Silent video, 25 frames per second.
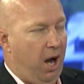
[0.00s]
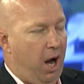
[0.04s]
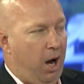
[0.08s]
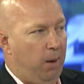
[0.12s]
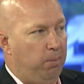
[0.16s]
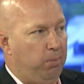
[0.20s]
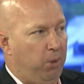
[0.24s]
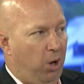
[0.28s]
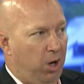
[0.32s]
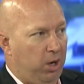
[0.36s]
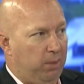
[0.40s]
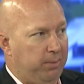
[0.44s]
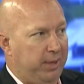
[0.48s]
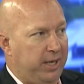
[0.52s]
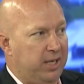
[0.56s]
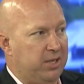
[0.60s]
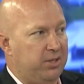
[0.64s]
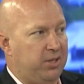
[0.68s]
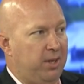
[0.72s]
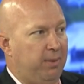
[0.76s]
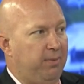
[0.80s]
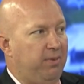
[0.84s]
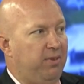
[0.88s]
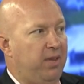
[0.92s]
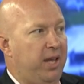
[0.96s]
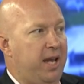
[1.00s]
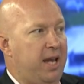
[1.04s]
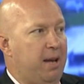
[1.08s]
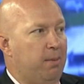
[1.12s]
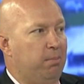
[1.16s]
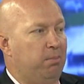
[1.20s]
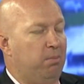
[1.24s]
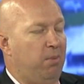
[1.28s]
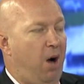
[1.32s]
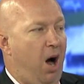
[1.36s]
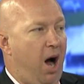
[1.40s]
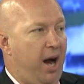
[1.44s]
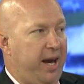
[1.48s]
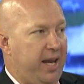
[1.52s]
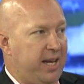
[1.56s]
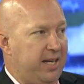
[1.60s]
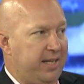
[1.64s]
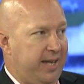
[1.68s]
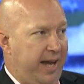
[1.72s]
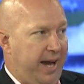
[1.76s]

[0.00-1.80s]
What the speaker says: a bottom in some of the mining